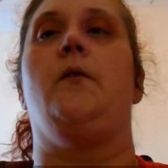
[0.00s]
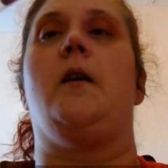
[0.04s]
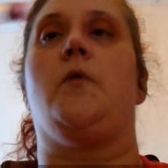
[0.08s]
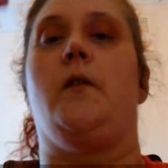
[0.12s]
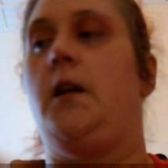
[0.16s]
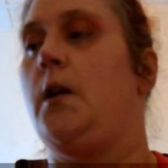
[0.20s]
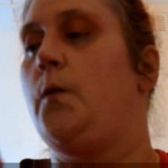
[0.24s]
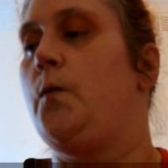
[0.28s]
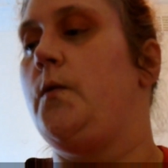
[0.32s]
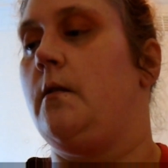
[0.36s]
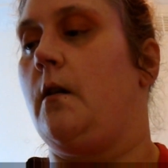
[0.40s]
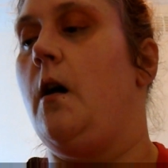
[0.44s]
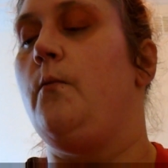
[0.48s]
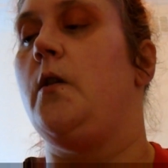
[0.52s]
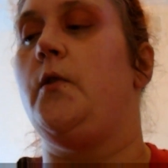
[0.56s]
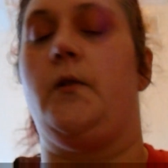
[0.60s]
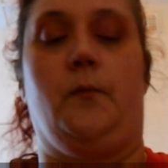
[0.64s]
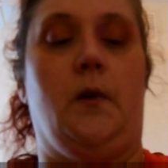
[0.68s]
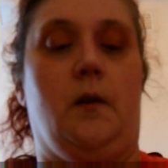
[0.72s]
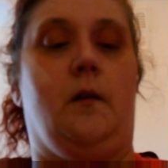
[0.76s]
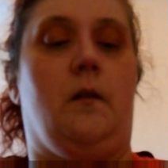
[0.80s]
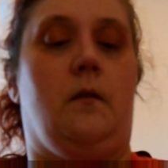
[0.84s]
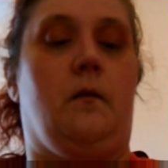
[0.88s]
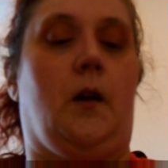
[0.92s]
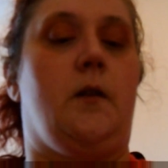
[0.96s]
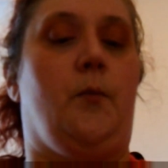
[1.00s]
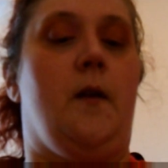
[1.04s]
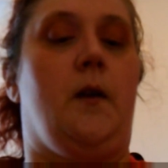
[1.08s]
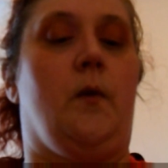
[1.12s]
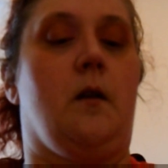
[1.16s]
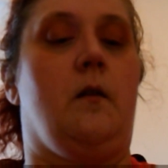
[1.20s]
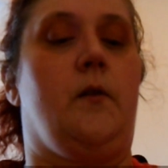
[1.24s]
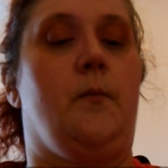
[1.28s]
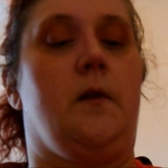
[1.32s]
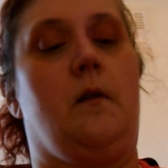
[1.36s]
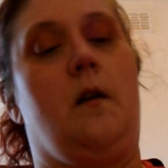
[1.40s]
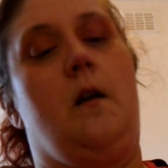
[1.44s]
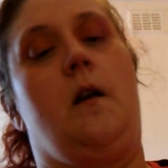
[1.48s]
a flat top kabuki
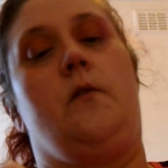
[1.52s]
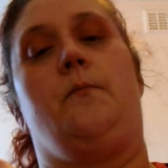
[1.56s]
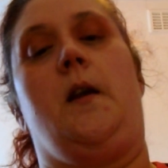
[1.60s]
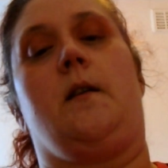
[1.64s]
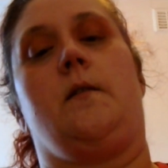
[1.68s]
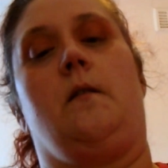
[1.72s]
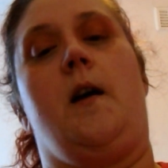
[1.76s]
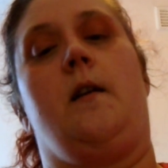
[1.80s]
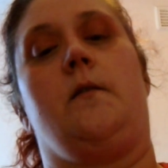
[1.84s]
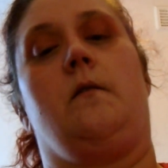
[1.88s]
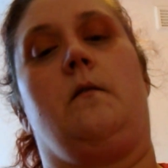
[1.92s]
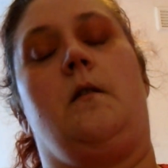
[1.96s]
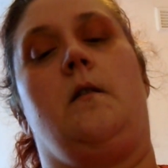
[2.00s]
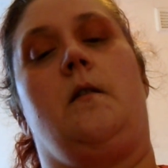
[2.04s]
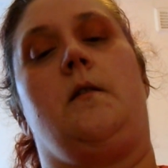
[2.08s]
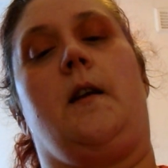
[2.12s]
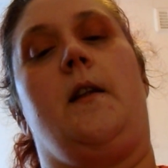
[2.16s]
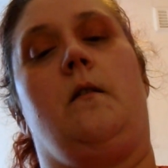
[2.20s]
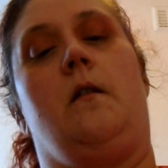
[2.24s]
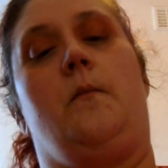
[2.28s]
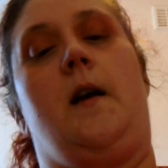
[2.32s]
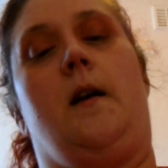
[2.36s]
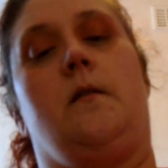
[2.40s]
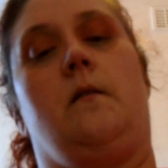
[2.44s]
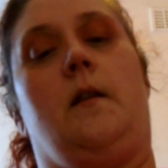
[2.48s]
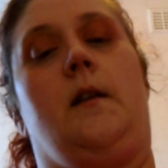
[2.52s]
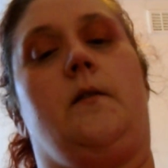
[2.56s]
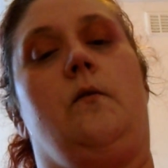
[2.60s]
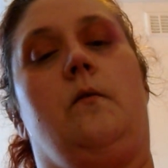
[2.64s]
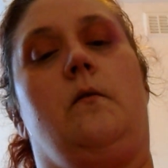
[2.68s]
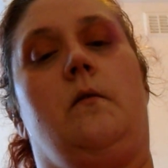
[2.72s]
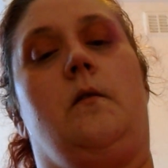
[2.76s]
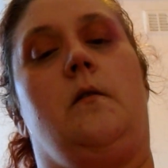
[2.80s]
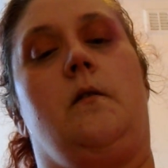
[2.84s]
brush by Lime Crime.